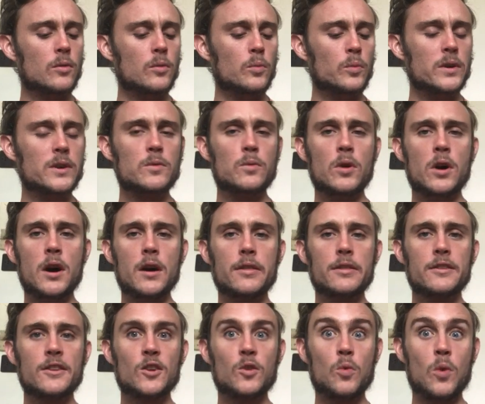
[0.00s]

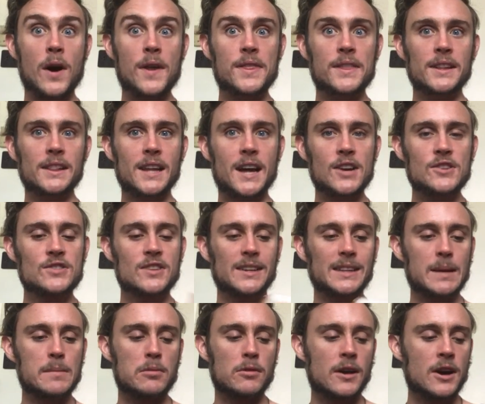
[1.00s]
Whitworth. Quite the large
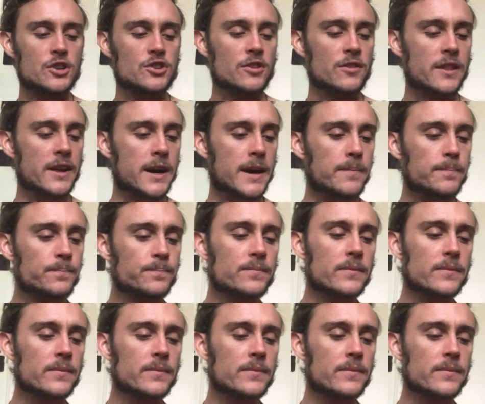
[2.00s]
collaboration there.